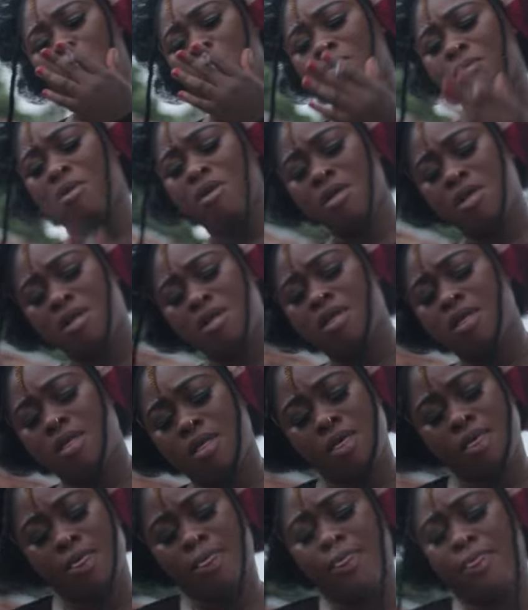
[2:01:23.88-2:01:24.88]
know the
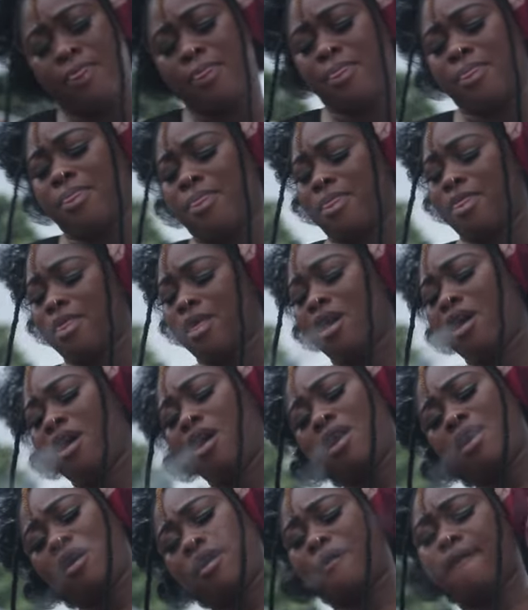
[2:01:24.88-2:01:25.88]
code. But
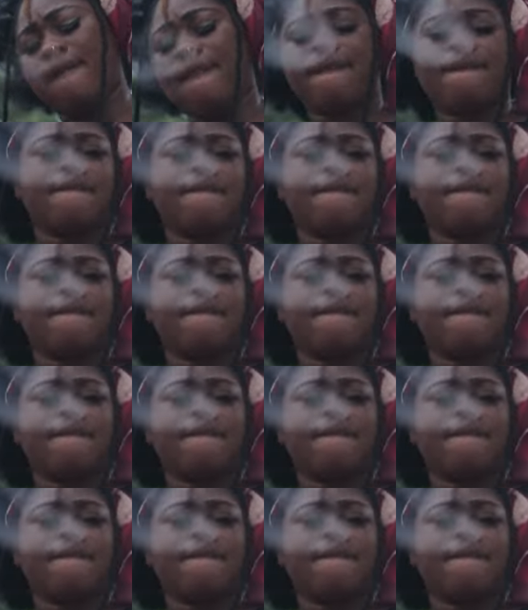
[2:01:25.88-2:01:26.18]
now you the